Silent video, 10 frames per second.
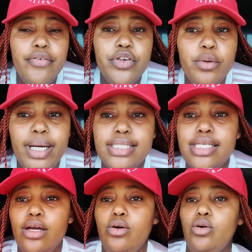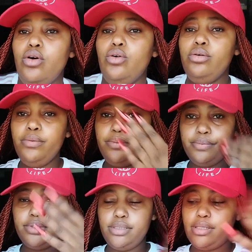A few months ago,
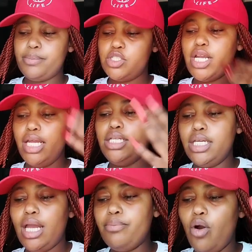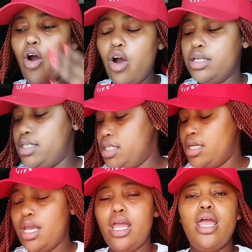I'm shining, I'm
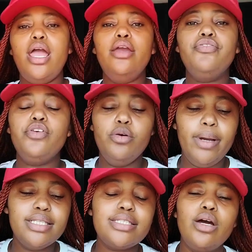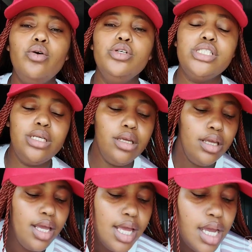hot. A few months ago,
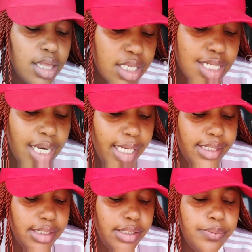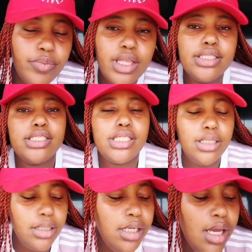this lady
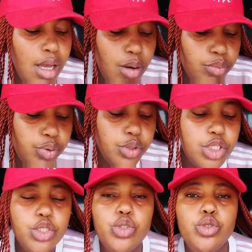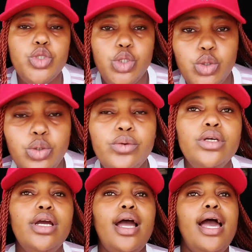put juju.
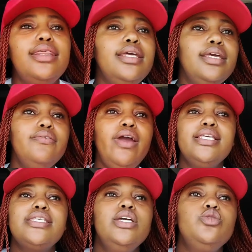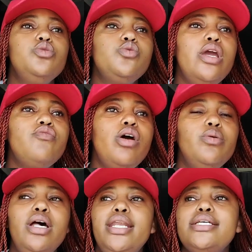I think if I say juju,
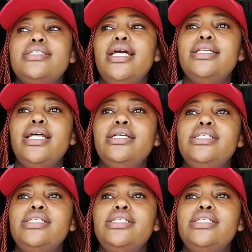everyone will understand.